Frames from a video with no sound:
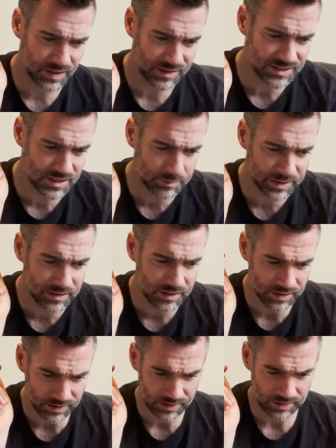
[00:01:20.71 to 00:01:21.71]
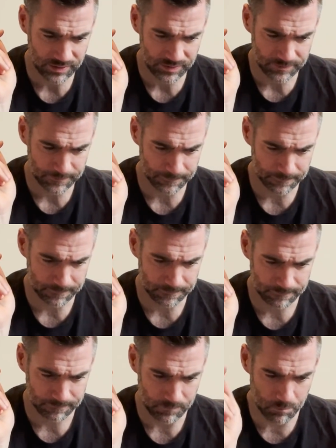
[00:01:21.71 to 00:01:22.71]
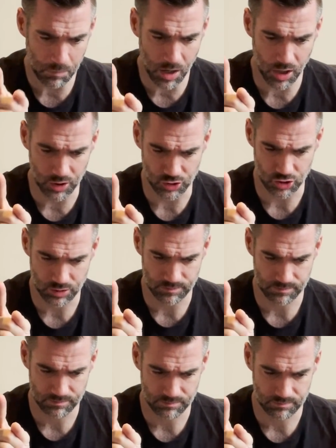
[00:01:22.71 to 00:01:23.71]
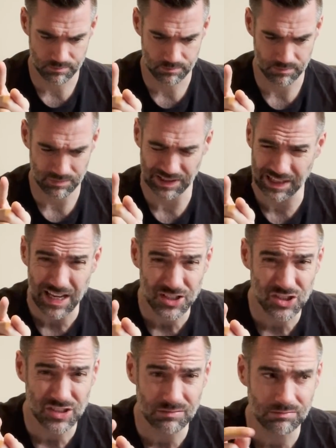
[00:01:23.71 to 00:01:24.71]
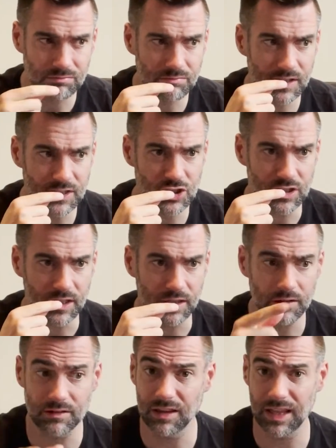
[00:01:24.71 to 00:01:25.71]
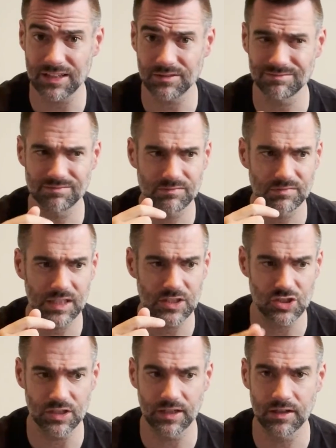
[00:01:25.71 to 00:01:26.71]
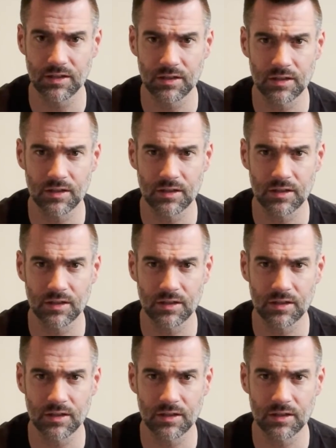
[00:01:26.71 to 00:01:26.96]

This would have been March last year, this year, la- this year,